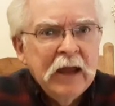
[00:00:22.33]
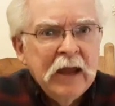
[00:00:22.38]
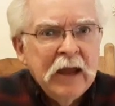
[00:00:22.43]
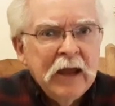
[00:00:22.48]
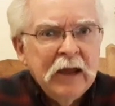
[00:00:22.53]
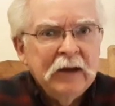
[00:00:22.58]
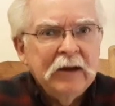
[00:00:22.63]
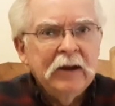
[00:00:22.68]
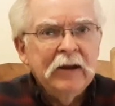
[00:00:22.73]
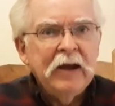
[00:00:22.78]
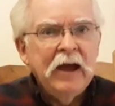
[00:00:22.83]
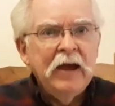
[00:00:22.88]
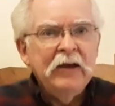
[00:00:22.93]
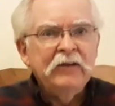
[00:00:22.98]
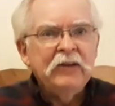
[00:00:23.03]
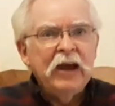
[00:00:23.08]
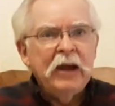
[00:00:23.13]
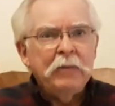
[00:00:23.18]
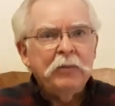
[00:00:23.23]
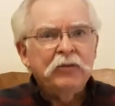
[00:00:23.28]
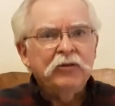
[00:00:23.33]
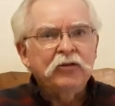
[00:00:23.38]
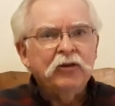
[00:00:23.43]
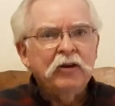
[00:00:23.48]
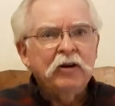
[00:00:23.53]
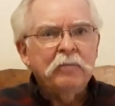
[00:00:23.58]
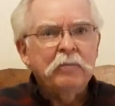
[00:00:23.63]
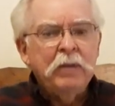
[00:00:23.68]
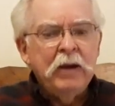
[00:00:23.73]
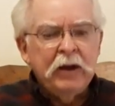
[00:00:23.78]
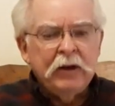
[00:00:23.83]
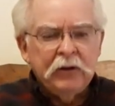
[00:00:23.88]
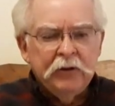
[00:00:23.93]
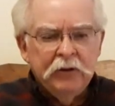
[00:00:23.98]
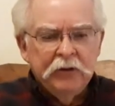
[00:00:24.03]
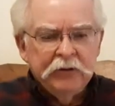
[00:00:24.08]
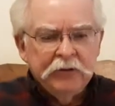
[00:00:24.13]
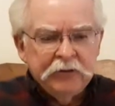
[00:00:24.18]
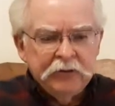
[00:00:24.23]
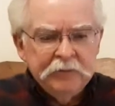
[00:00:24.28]
In today's episode of
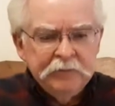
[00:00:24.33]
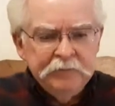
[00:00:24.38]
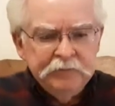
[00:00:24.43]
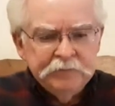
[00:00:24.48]
Pickles,